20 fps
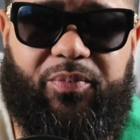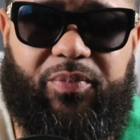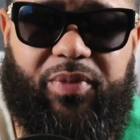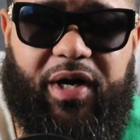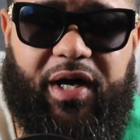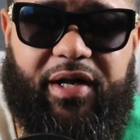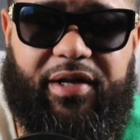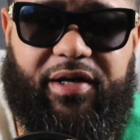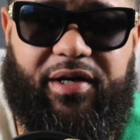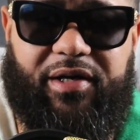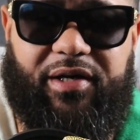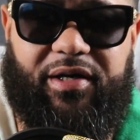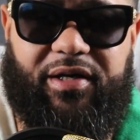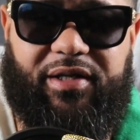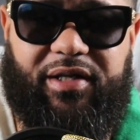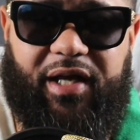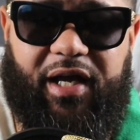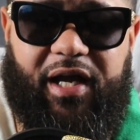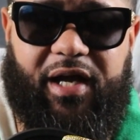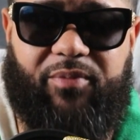by the uh,
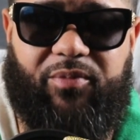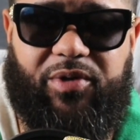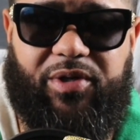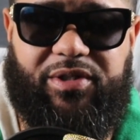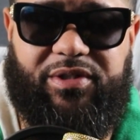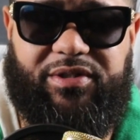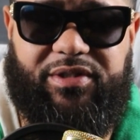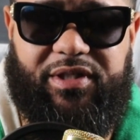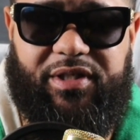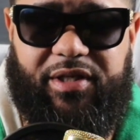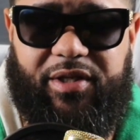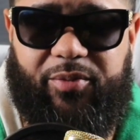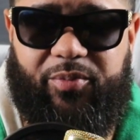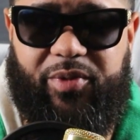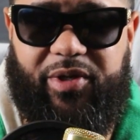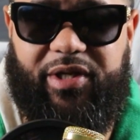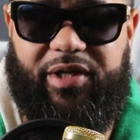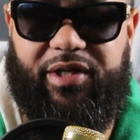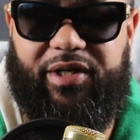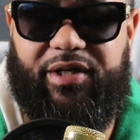cameras and the
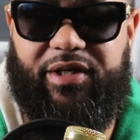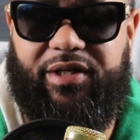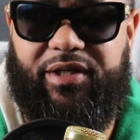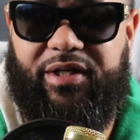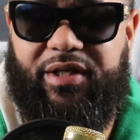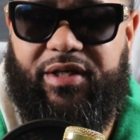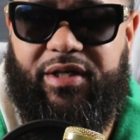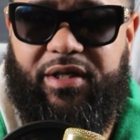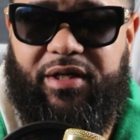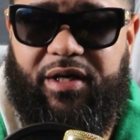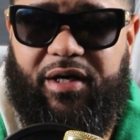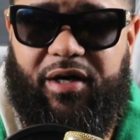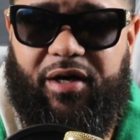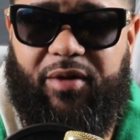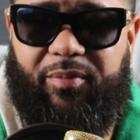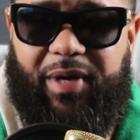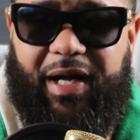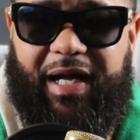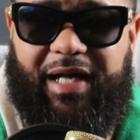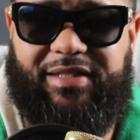media,
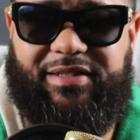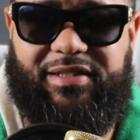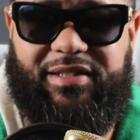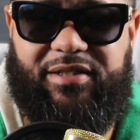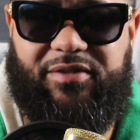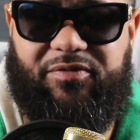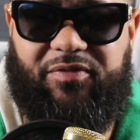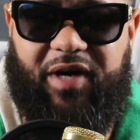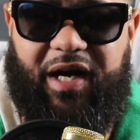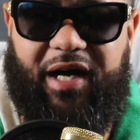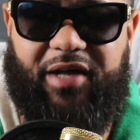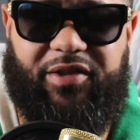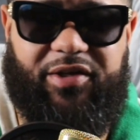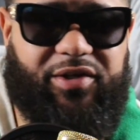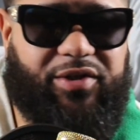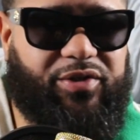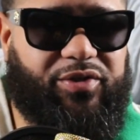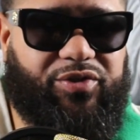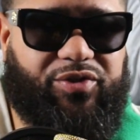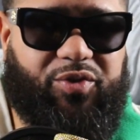um, asking his father,
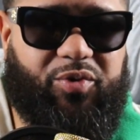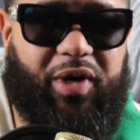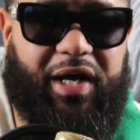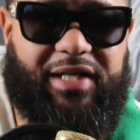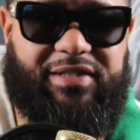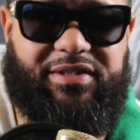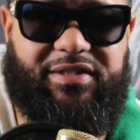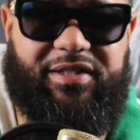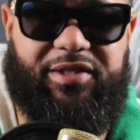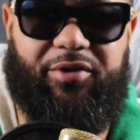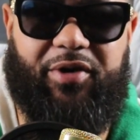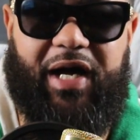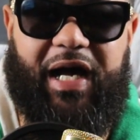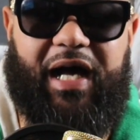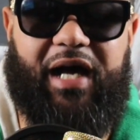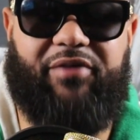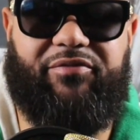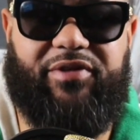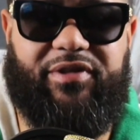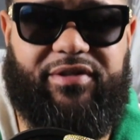"Do I still
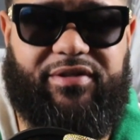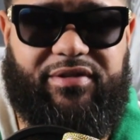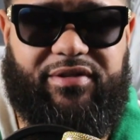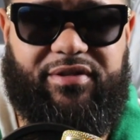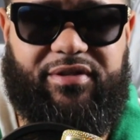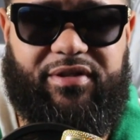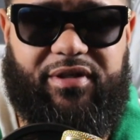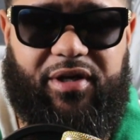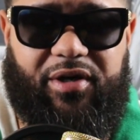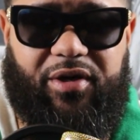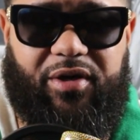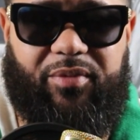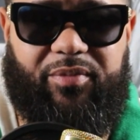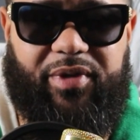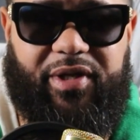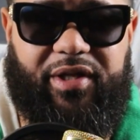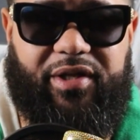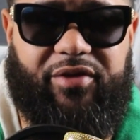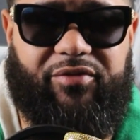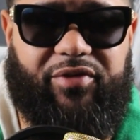have it?" Um,
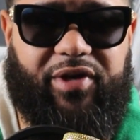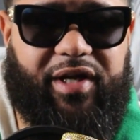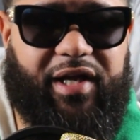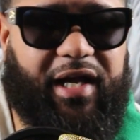in the ring